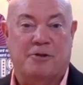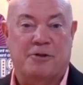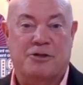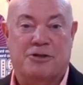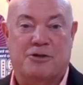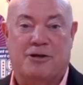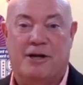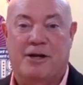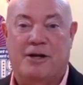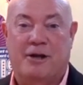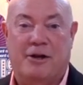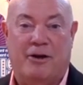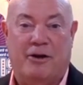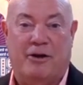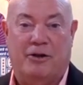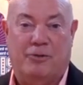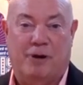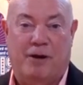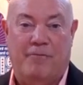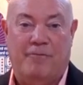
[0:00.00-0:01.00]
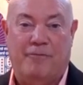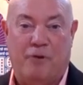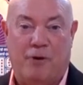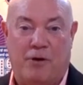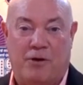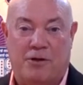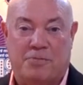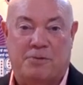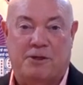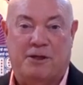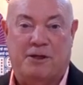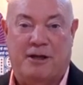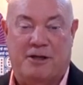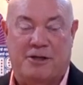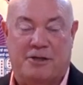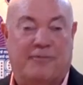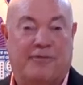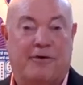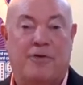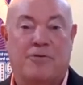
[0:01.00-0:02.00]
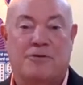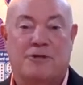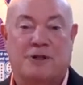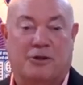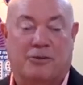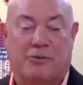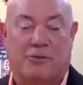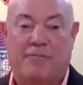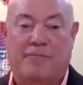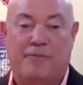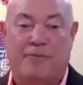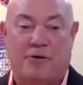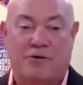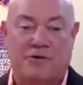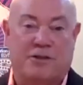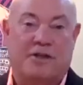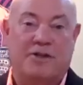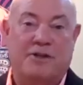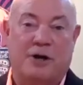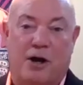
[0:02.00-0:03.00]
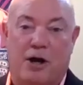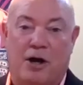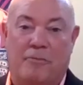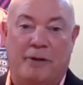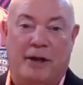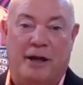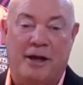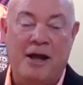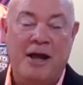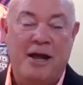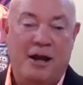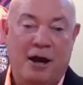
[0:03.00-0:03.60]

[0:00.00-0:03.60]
the street here at Three Forks because the folks at Three Forks did call me,